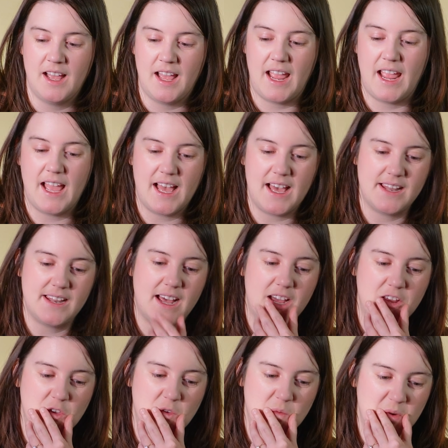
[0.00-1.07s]

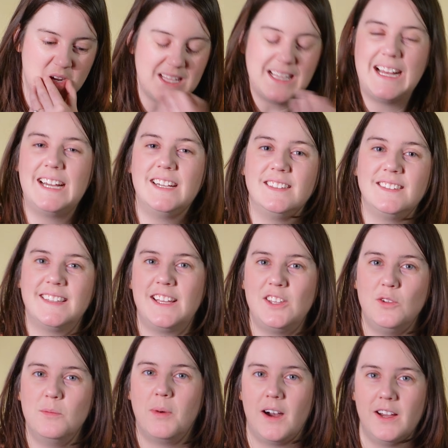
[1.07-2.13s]
and you realize that
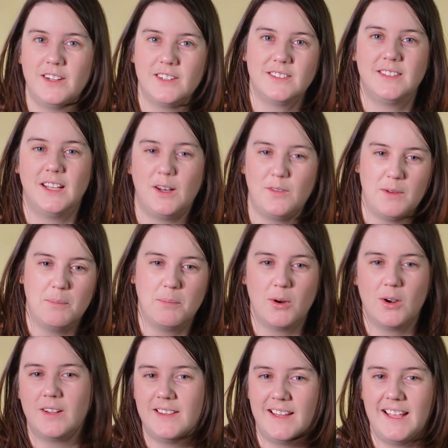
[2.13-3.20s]
you bought yourself a
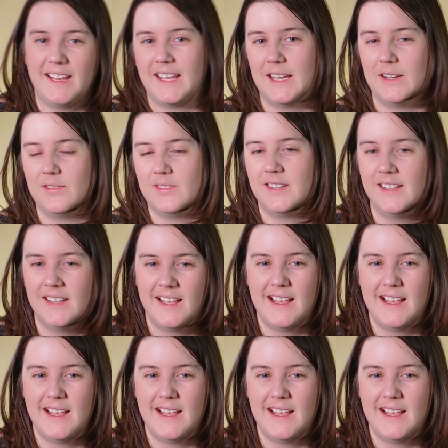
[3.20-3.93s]
birthday gift